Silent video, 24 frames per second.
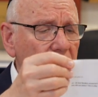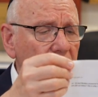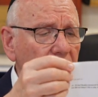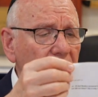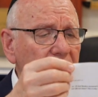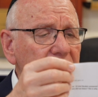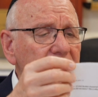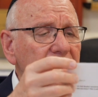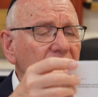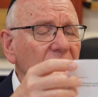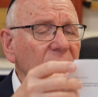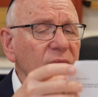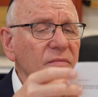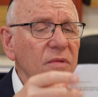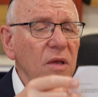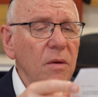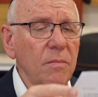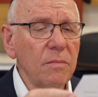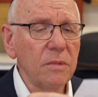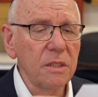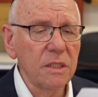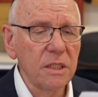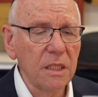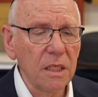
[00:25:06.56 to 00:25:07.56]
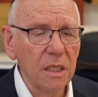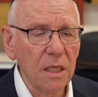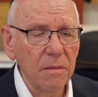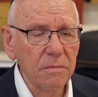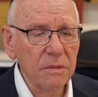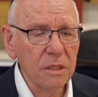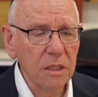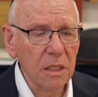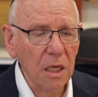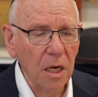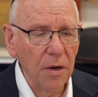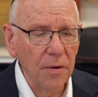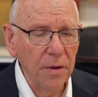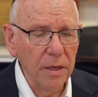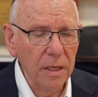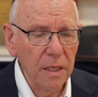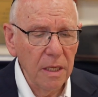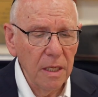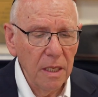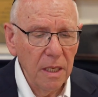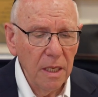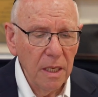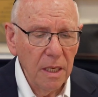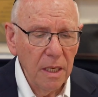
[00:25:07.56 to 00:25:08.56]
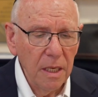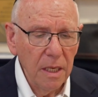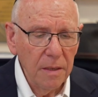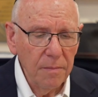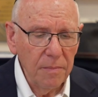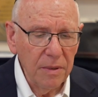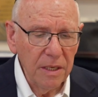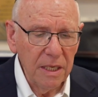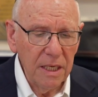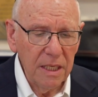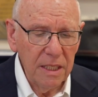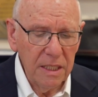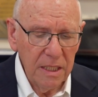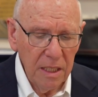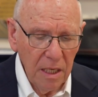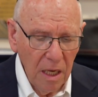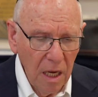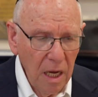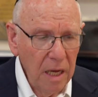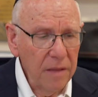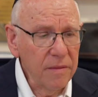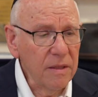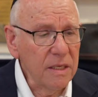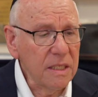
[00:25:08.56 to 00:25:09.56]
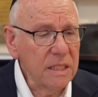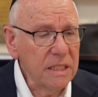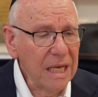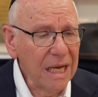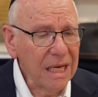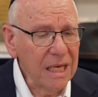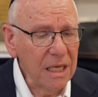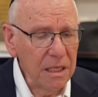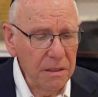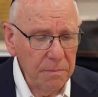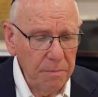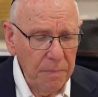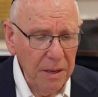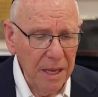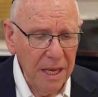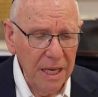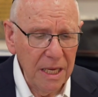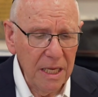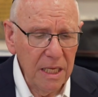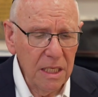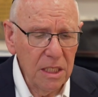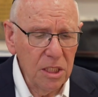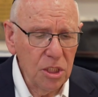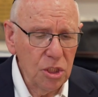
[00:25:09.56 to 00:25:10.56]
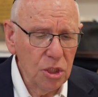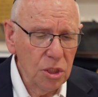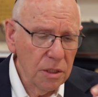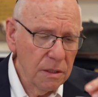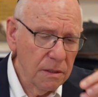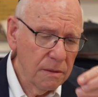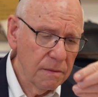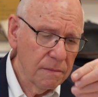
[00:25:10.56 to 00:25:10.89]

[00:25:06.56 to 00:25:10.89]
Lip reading: I didn't have numbers here. I'm sorry. But it is on the second page,